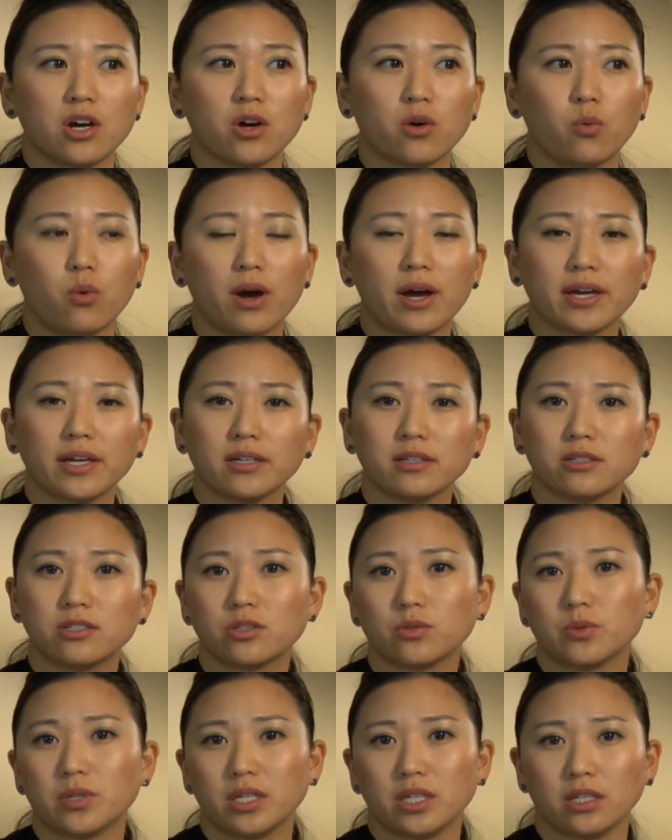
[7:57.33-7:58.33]
why
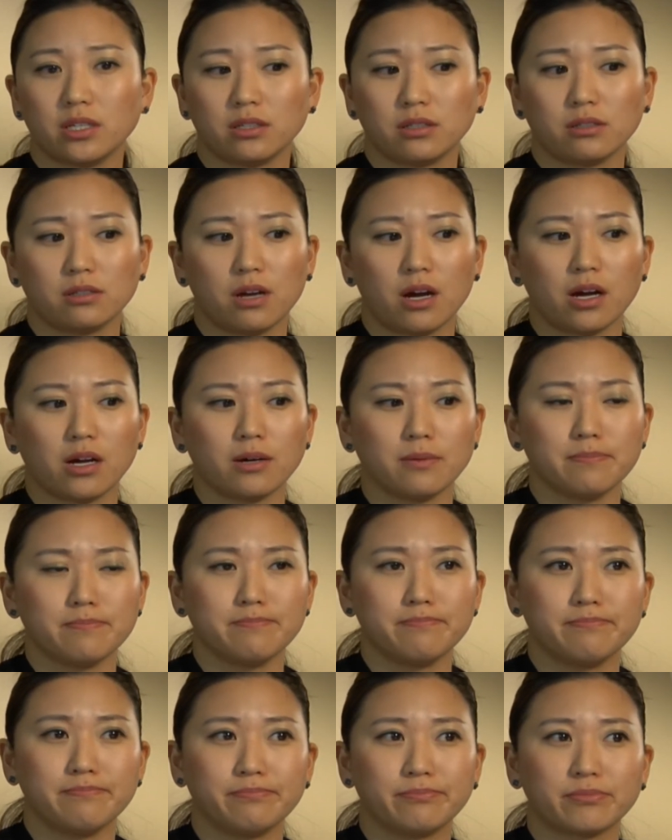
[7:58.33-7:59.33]
do we
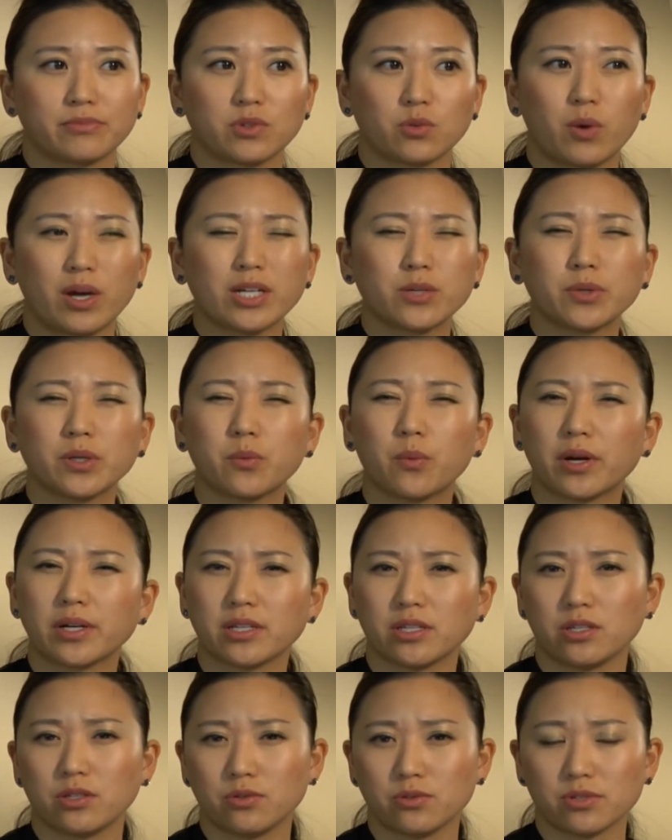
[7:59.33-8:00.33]
want
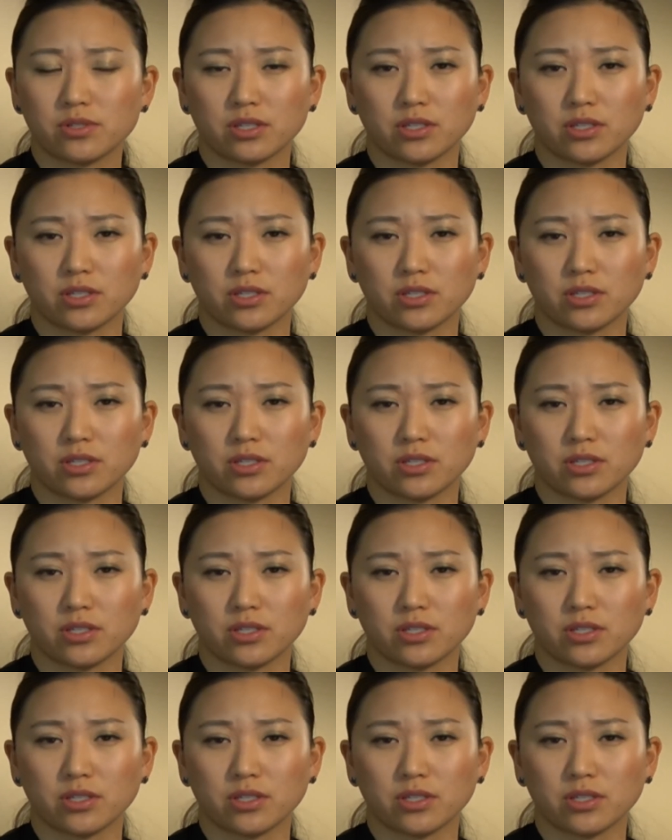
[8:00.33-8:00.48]
to use